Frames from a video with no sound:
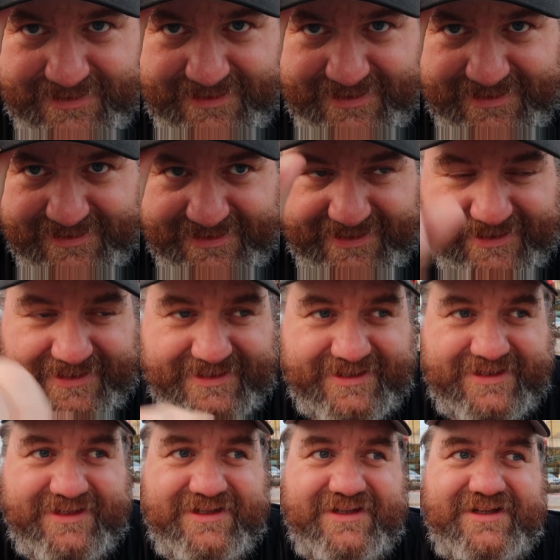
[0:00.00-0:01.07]
did he lead
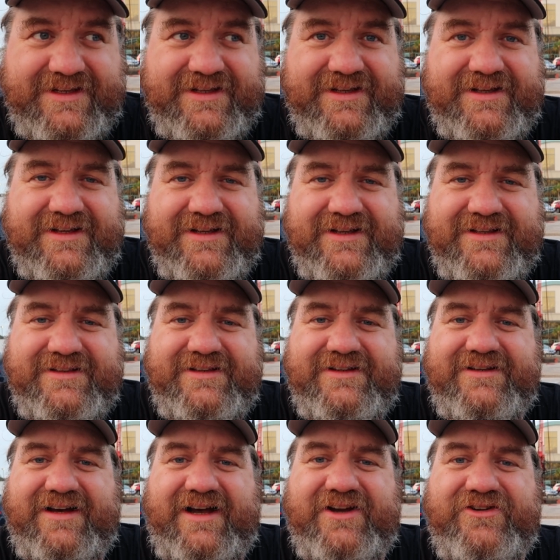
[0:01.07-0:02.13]
the
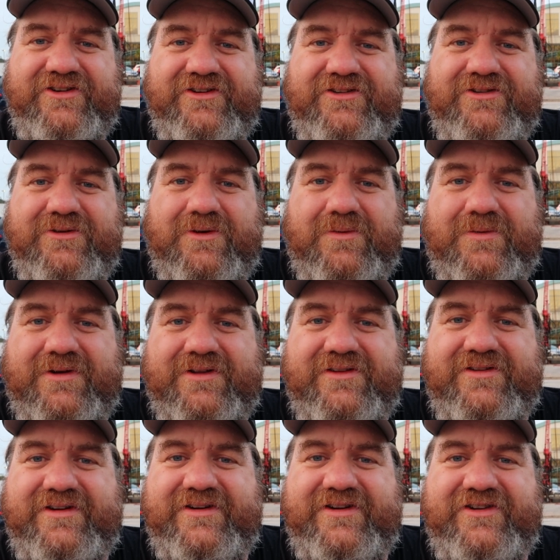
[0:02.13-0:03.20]
Dodgers to a
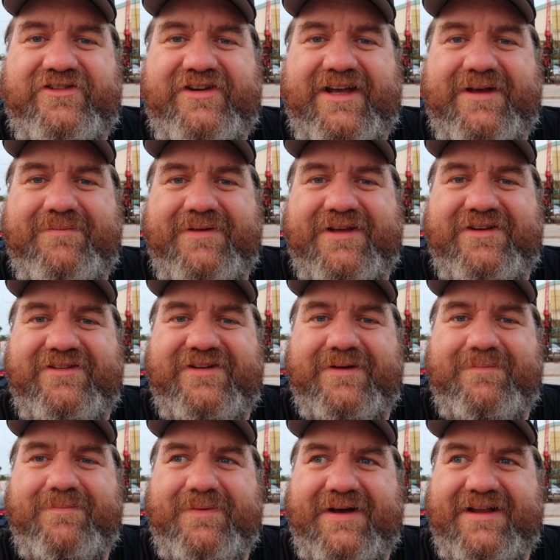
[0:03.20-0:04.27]
World Series
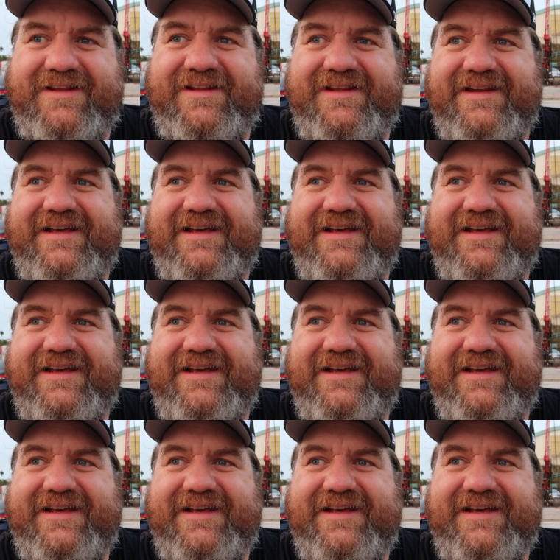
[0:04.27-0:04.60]
championship, but